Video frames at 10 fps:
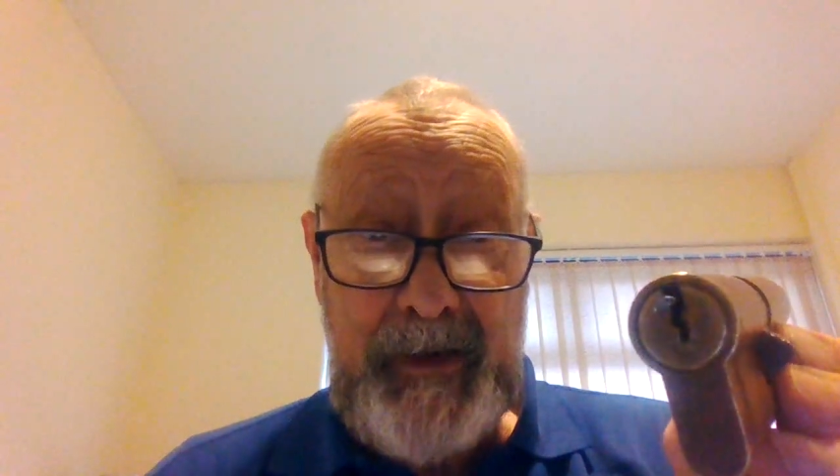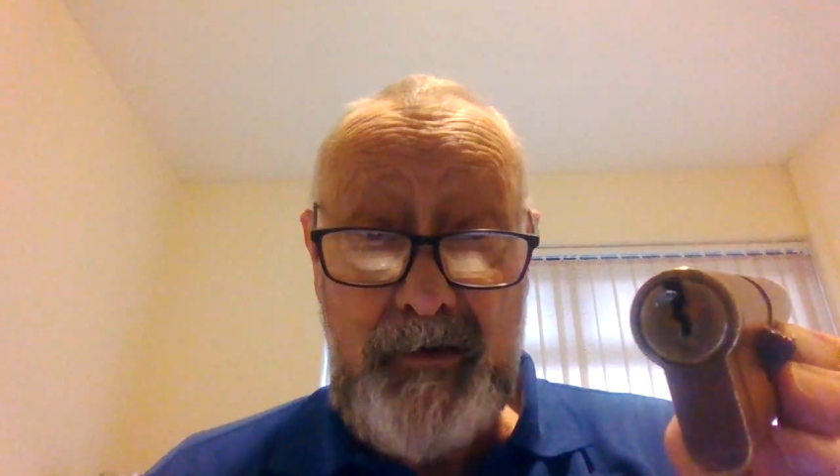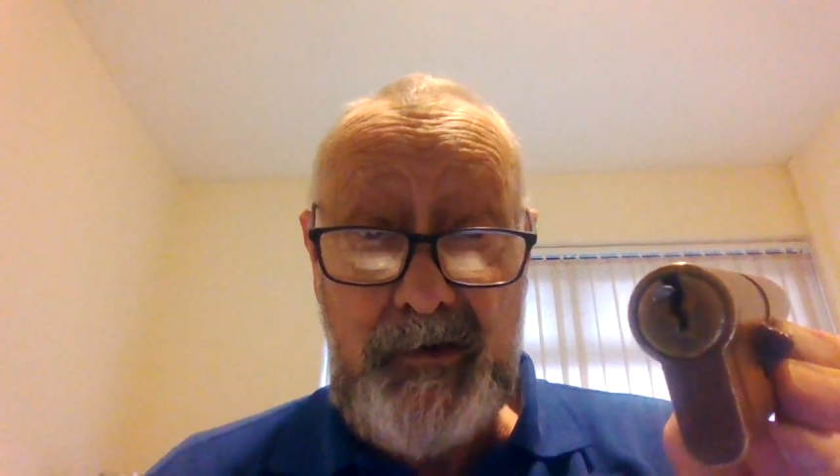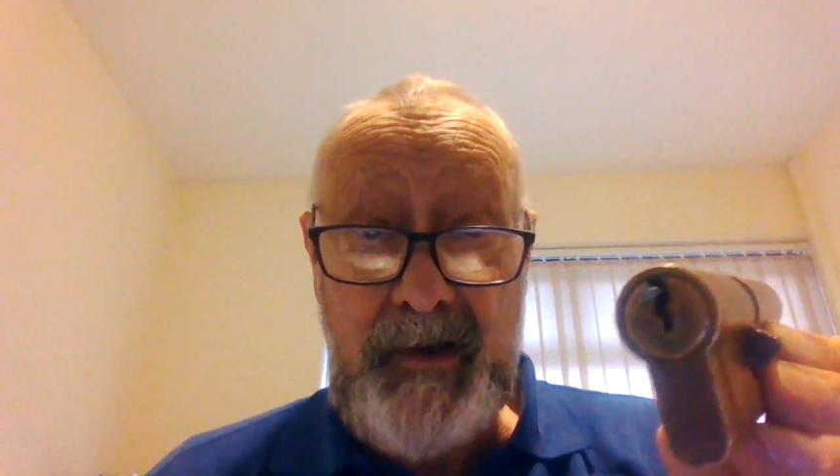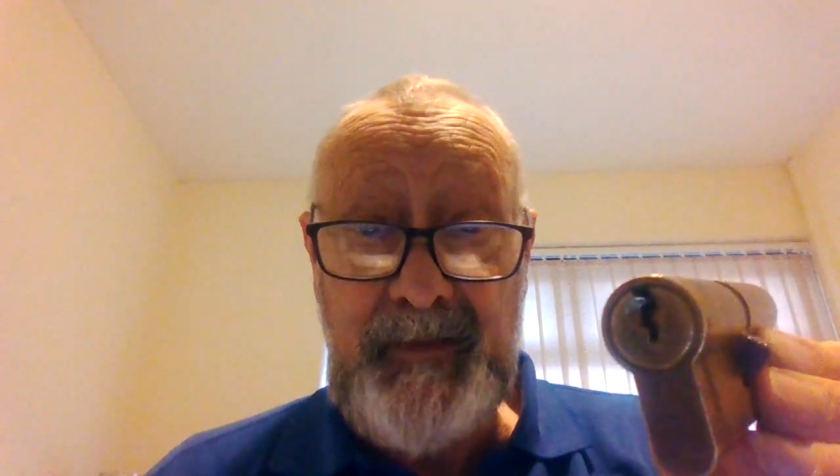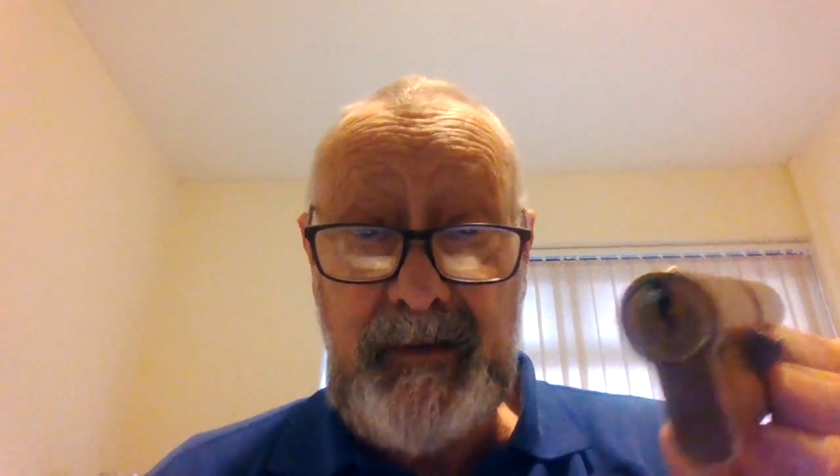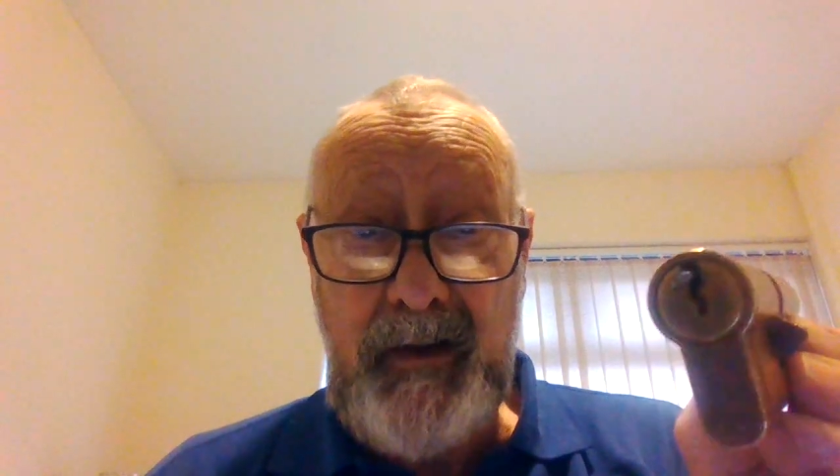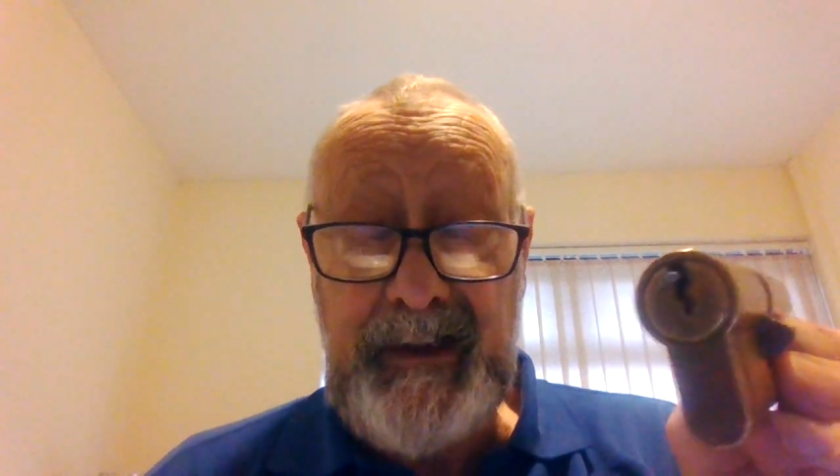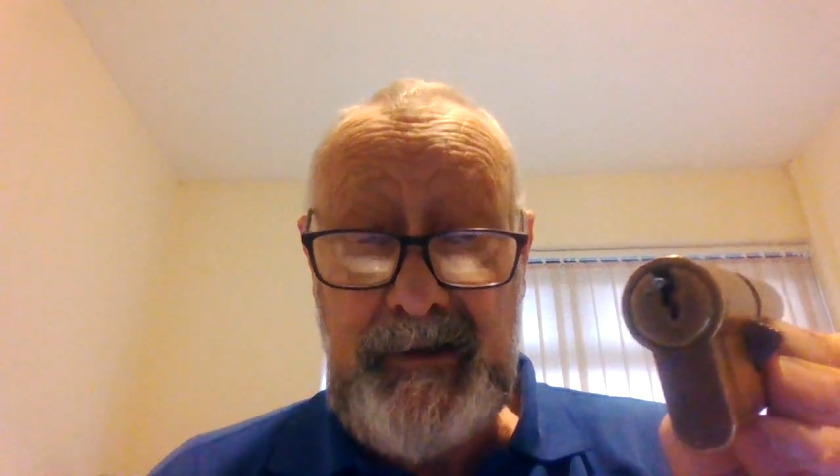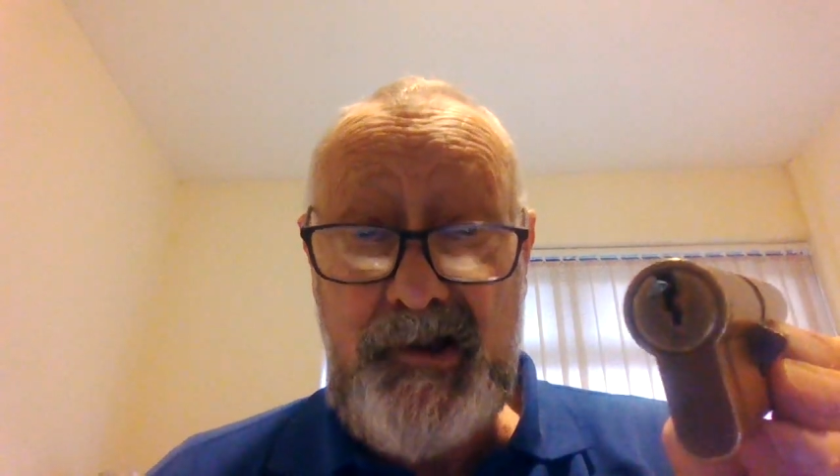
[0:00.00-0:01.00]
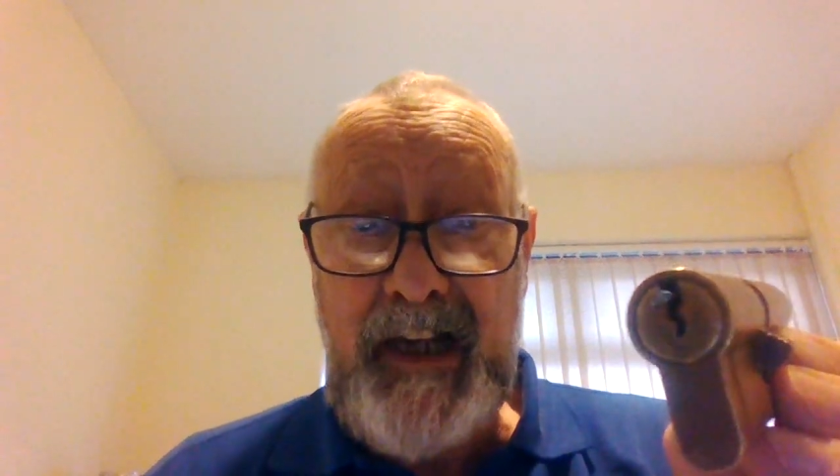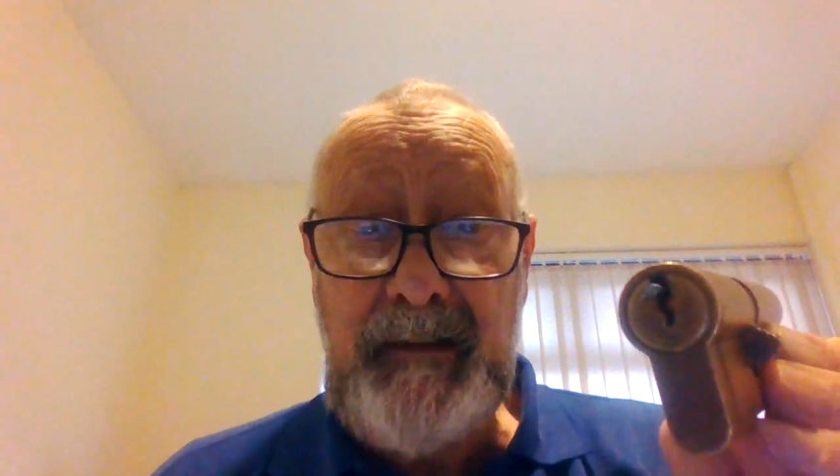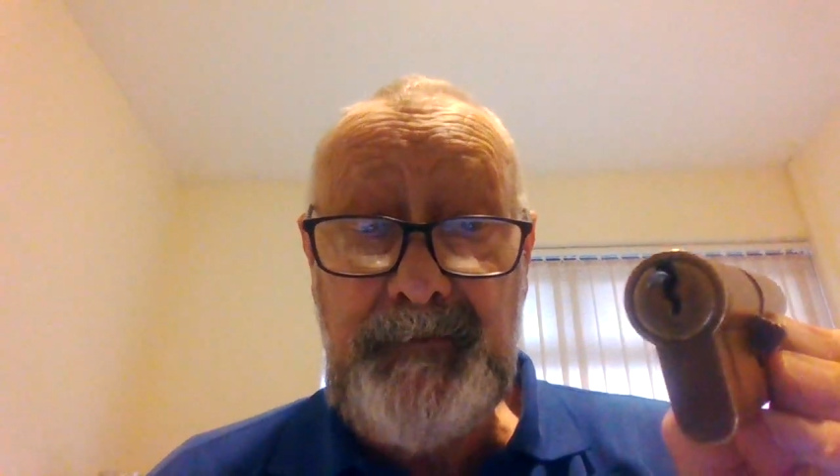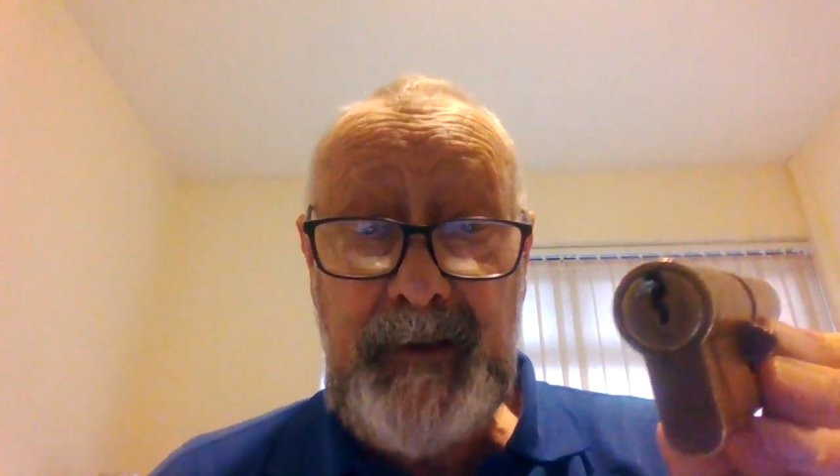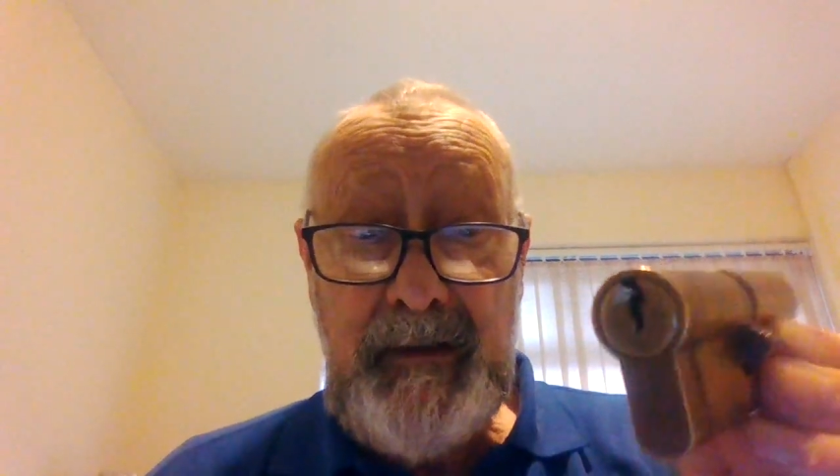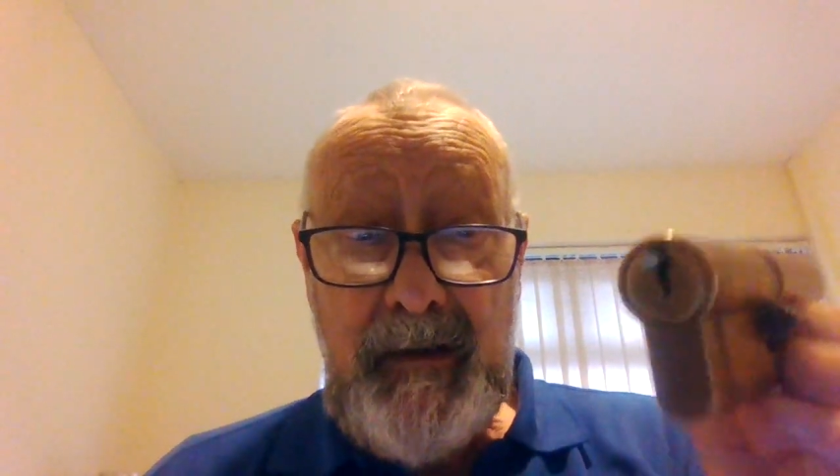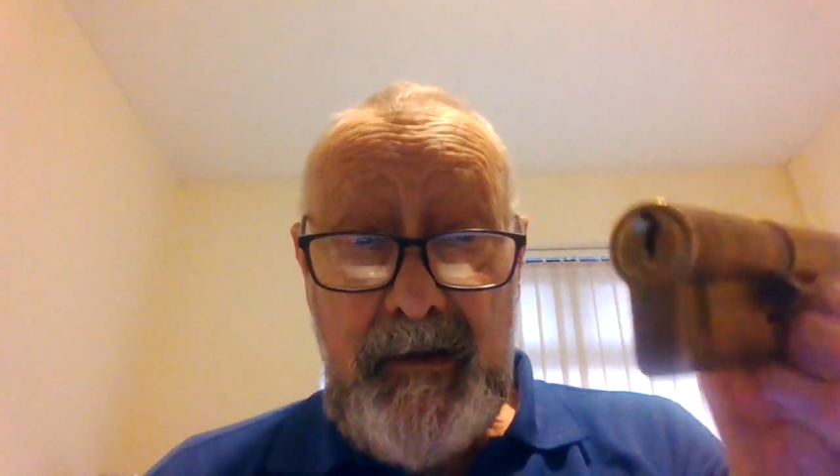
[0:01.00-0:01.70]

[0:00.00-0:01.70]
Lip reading: result of the lock itself,